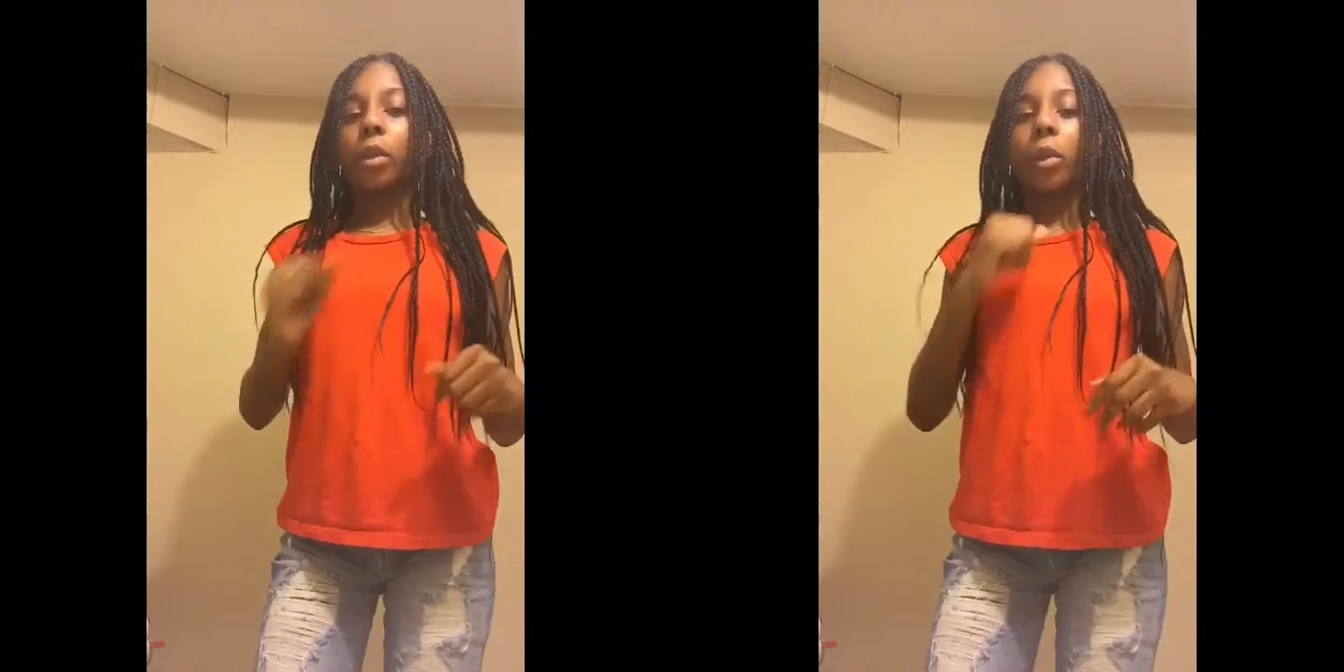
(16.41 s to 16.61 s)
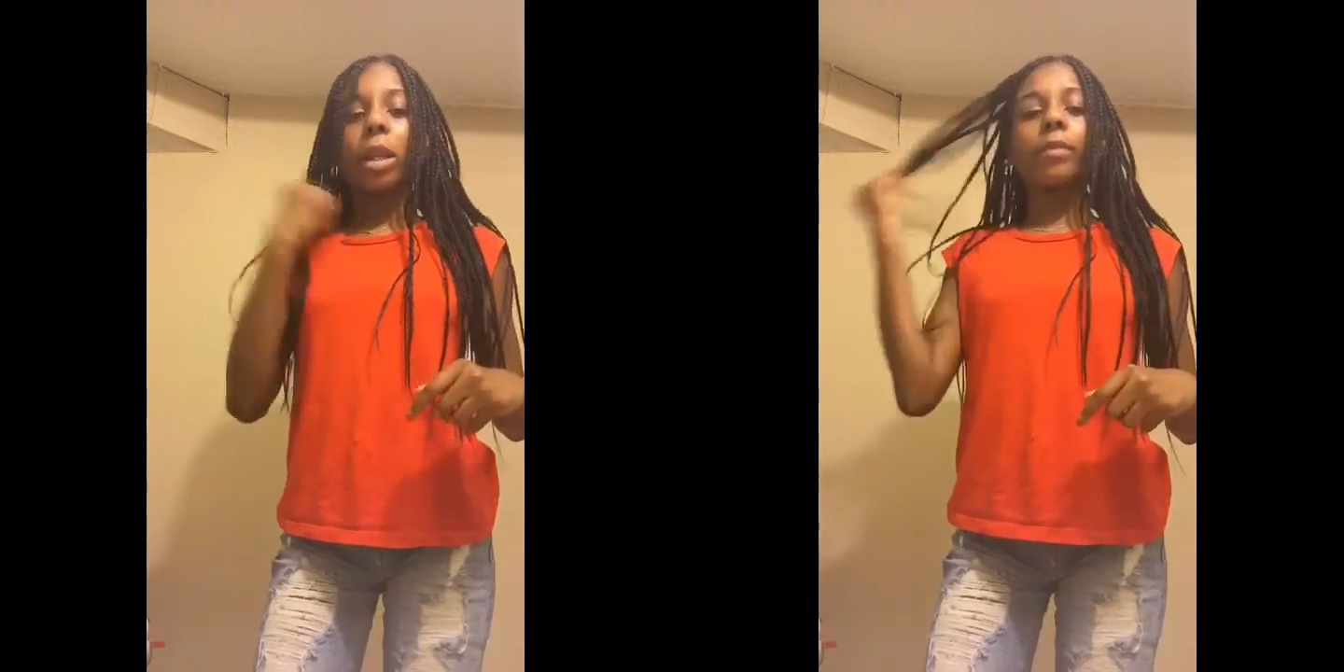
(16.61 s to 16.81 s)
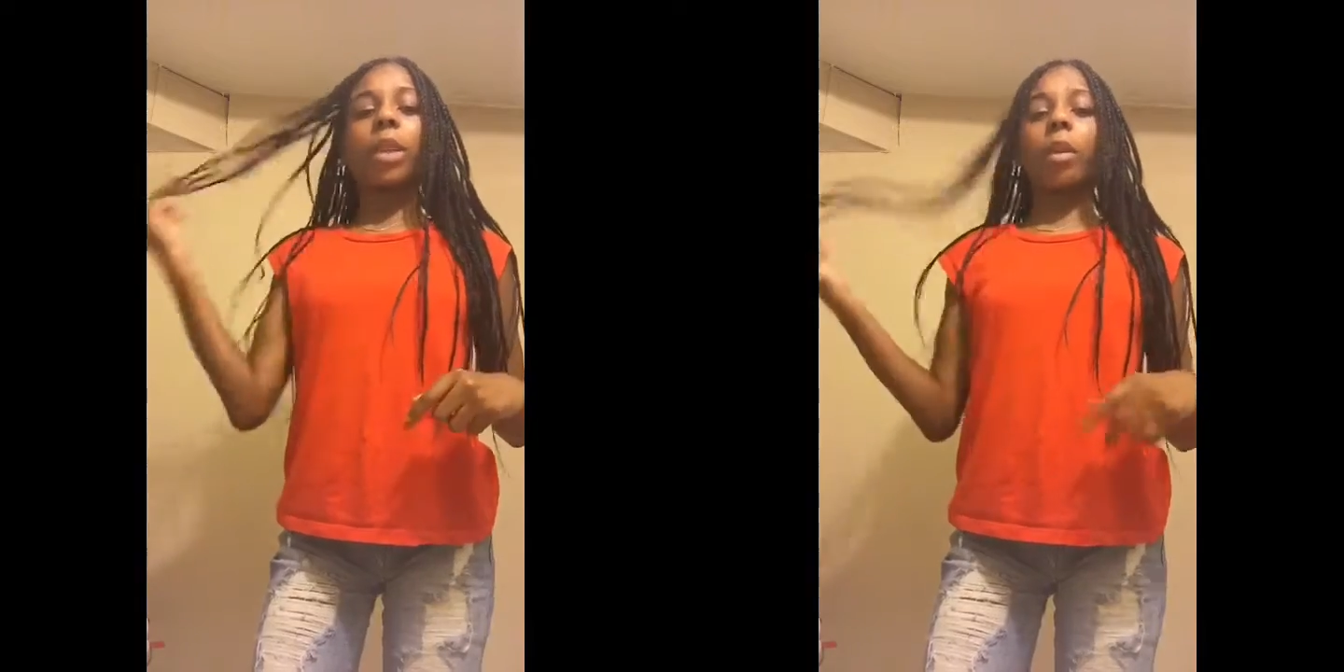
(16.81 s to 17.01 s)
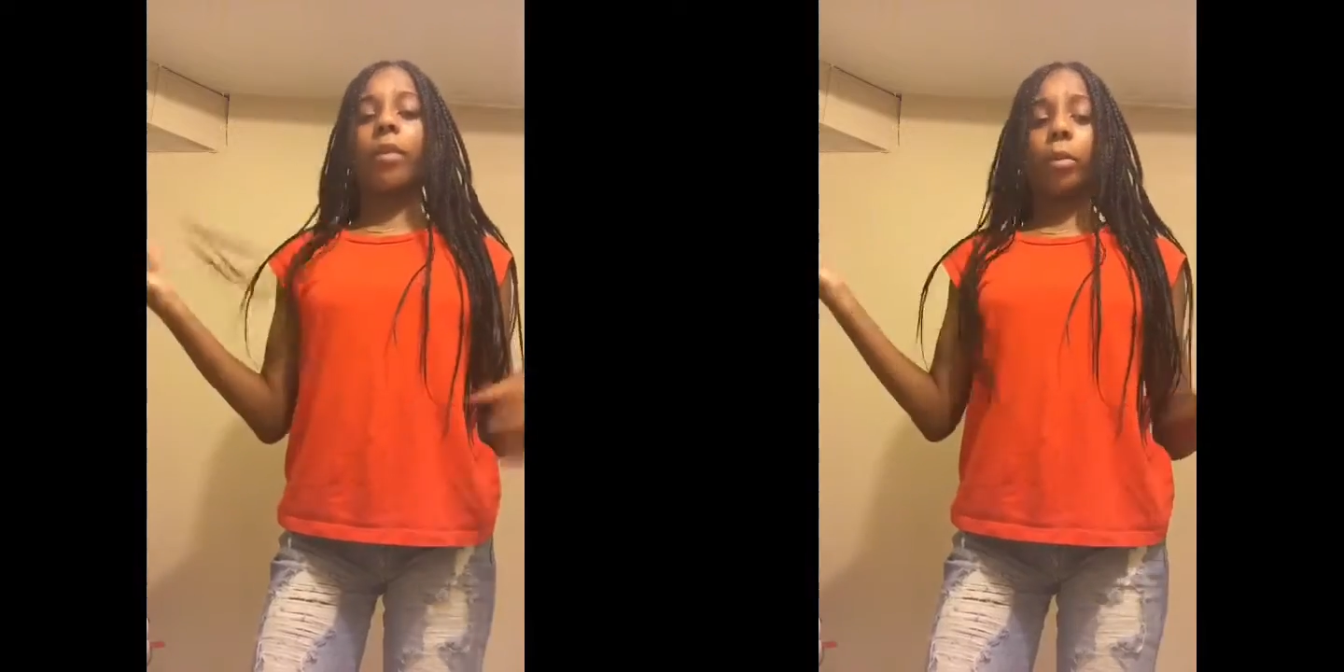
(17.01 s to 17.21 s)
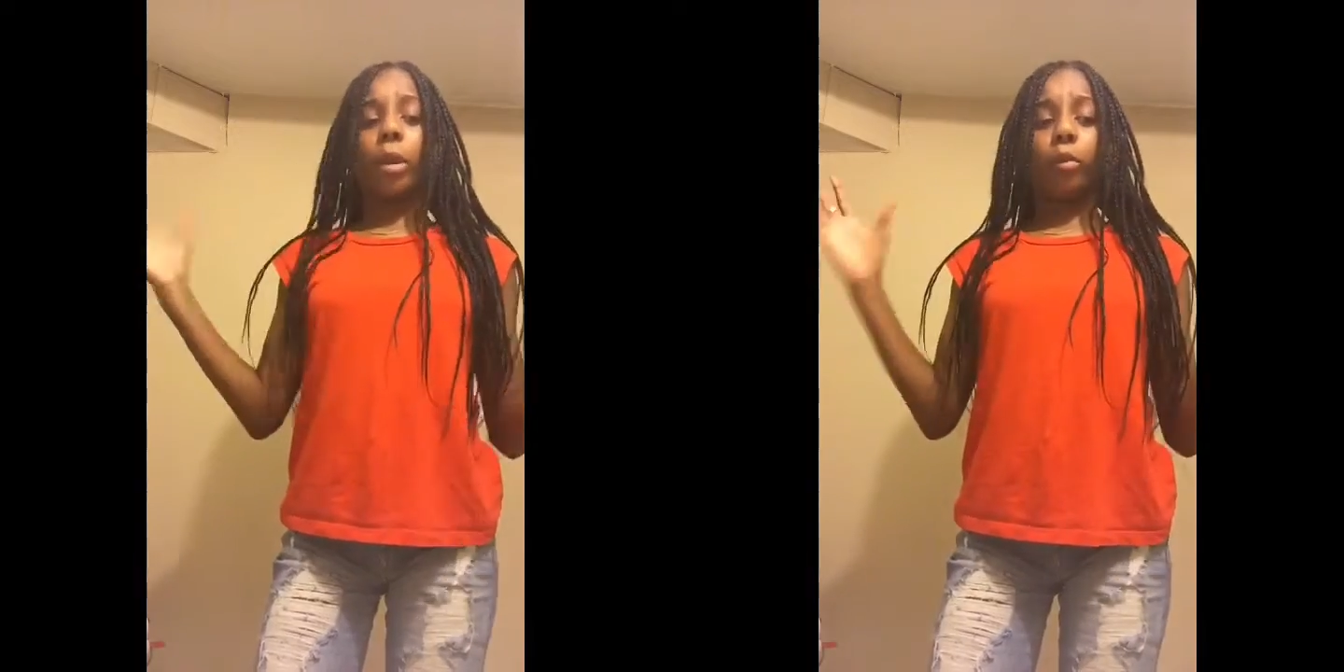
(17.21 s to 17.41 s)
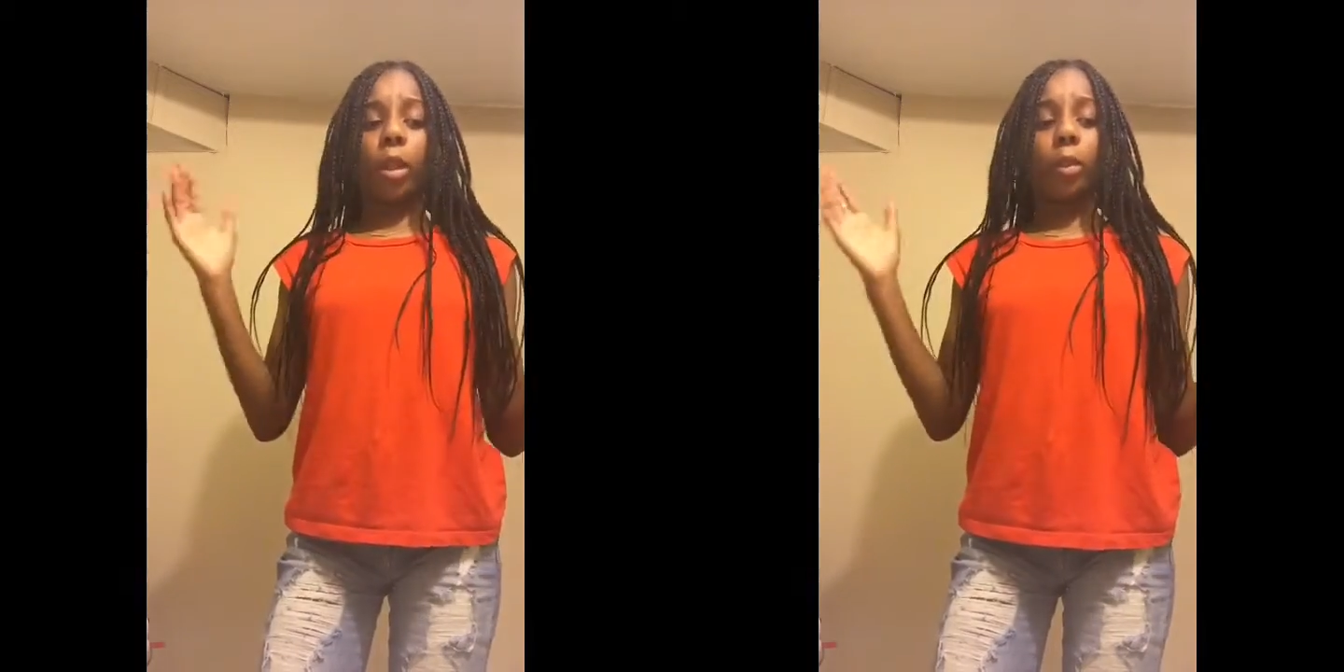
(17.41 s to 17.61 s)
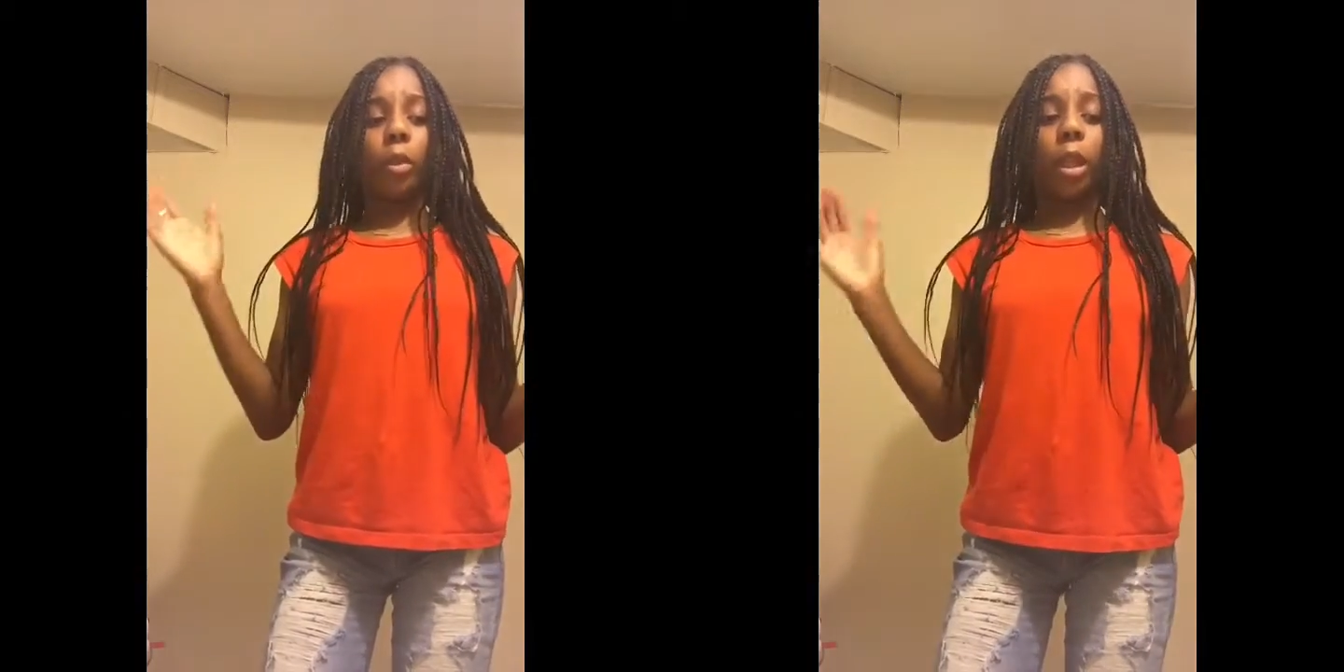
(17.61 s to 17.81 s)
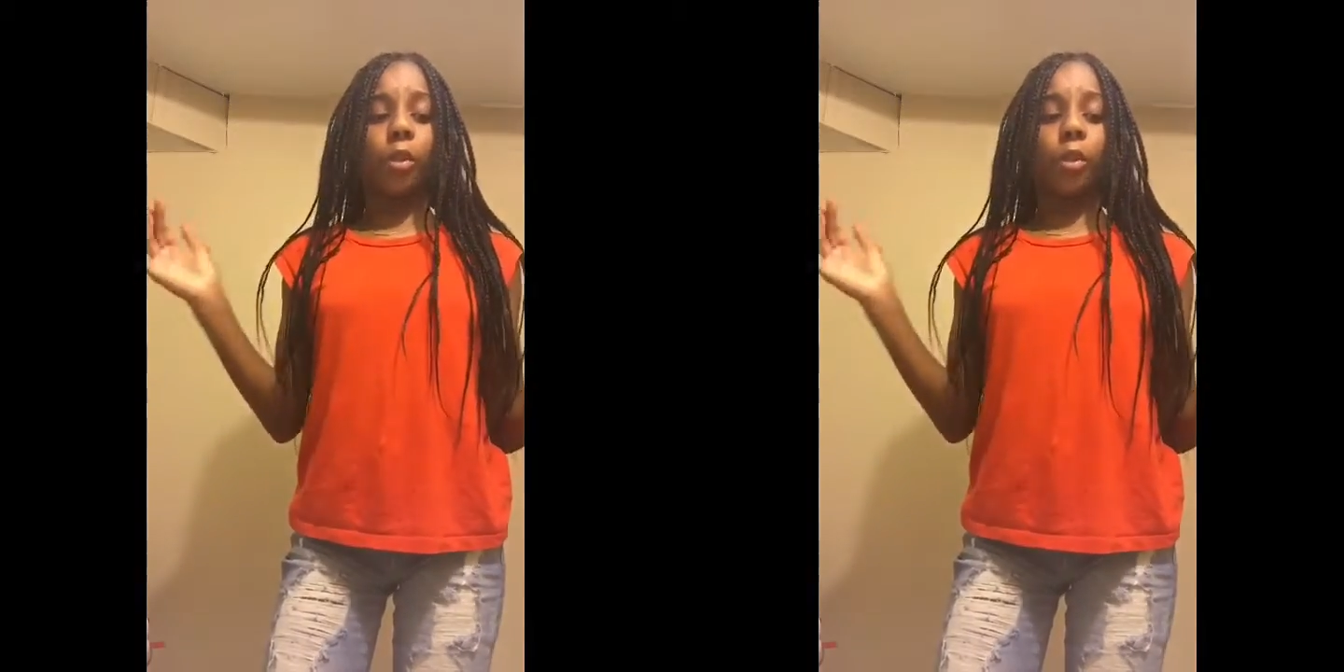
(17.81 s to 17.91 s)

so this video gonna be really